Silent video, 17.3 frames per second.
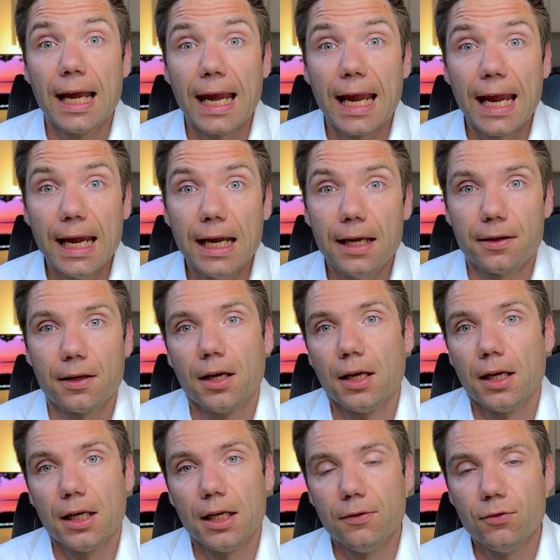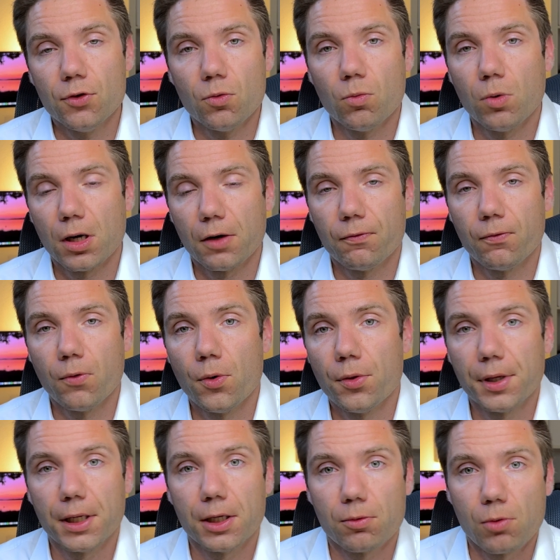And if you want to
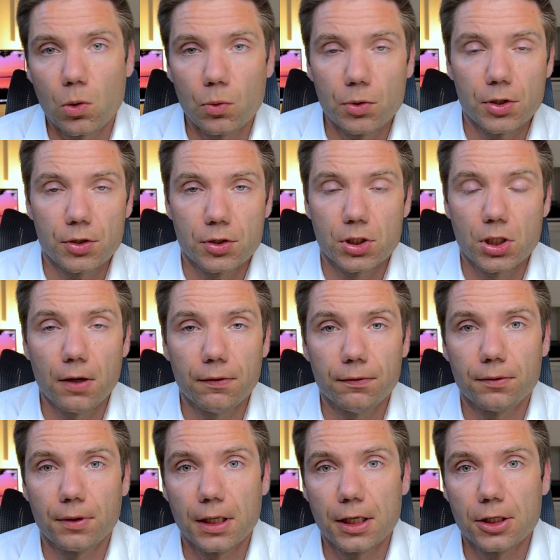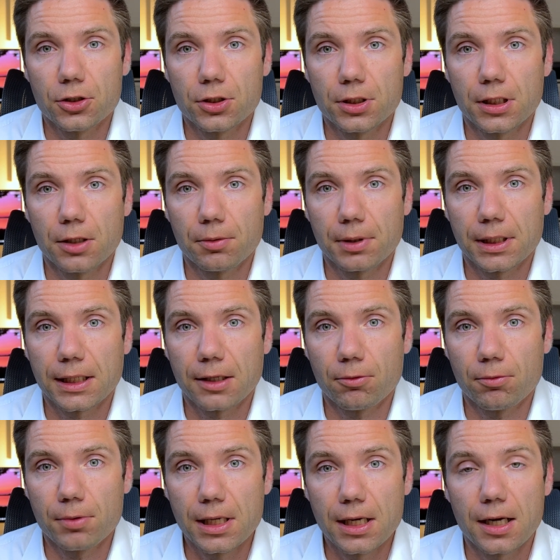further grow your software engineering
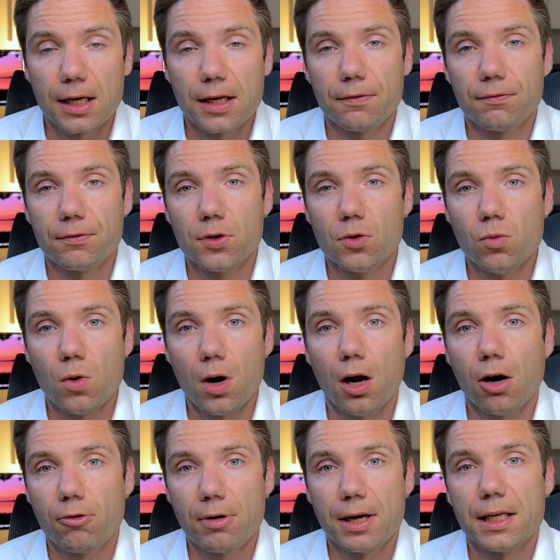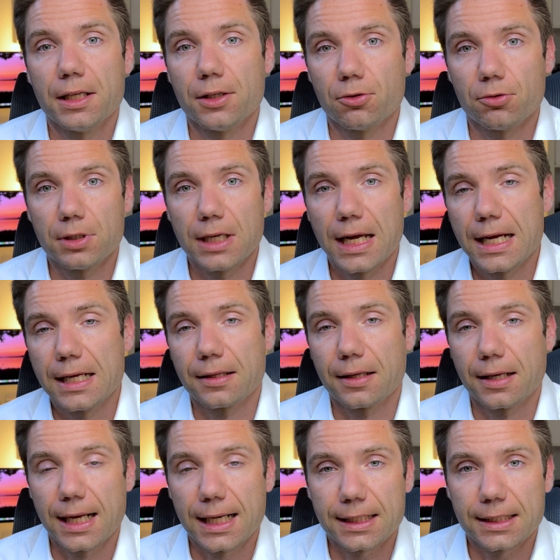career, if you are ready to take the
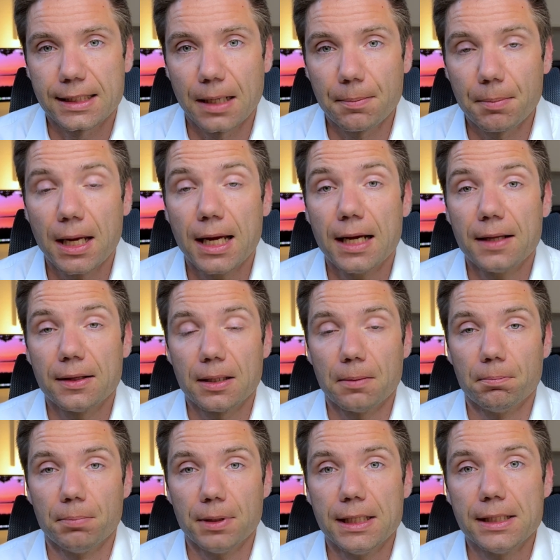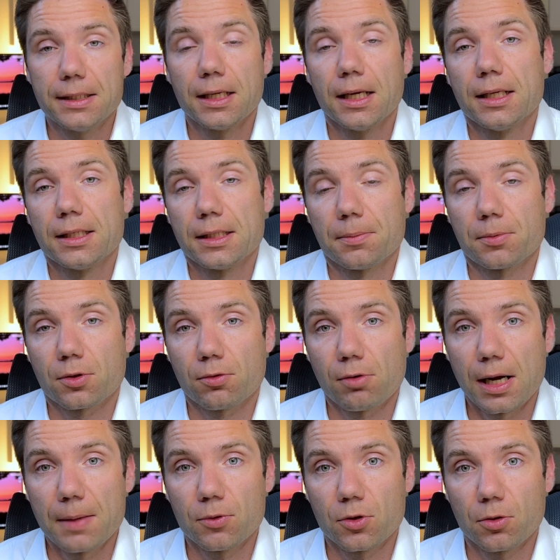next step, then please
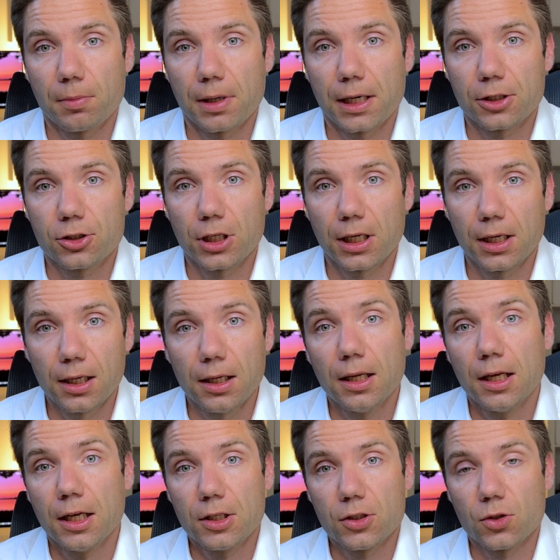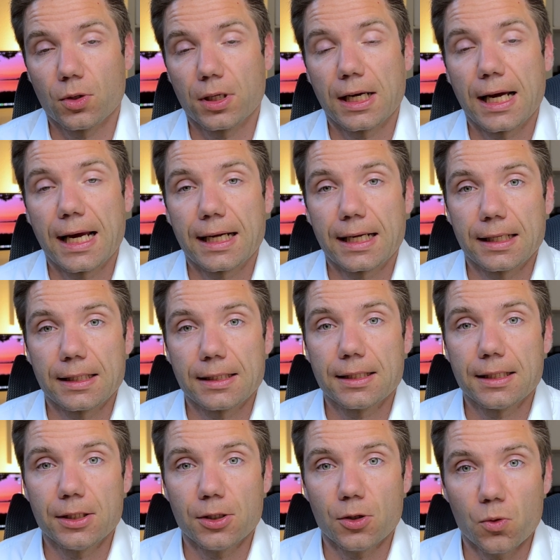subscribe to my channel so that I can
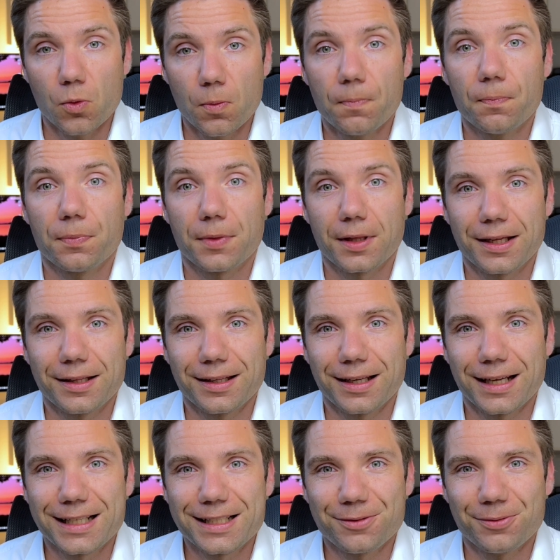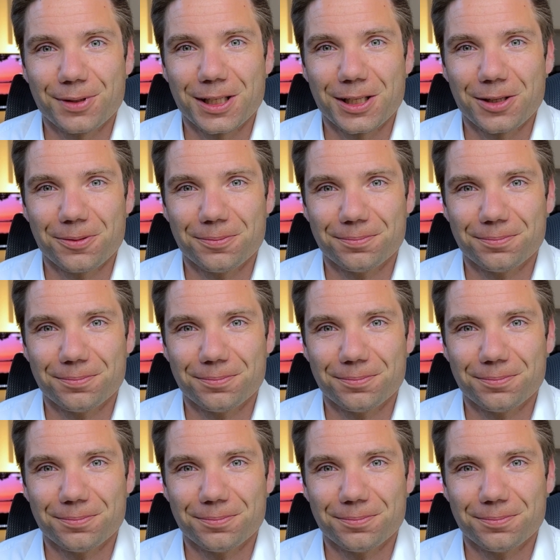see you in the next video.